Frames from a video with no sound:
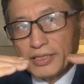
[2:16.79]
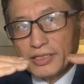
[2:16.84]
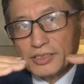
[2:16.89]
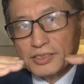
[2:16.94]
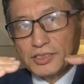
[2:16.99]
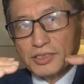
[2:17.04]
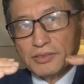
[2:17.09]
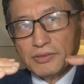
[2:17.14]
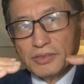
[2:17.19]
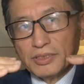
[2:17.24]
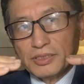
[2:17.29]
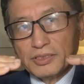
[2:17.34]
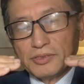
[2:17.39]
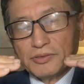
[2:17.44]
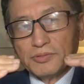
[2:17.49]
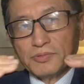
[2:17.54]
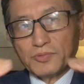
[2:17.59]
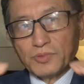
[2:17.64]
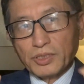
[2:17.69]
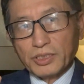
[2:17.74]
the two and the
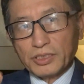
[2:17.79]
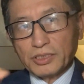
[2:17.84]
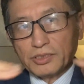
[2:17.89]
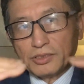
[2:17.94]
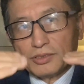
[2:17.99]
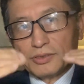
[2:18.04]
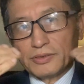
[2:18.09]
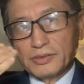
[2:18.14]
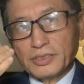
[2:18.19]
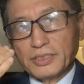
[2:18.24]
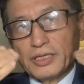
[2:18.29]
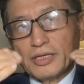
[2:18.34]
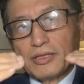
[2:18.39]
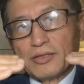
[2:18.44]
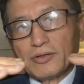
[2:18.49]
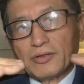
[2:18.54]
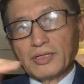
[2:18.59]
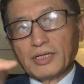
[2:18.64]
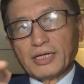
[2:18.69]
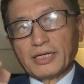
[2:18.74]
two working
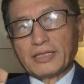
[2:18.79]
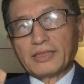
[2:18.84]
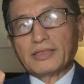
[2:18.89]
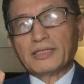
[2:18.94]
together like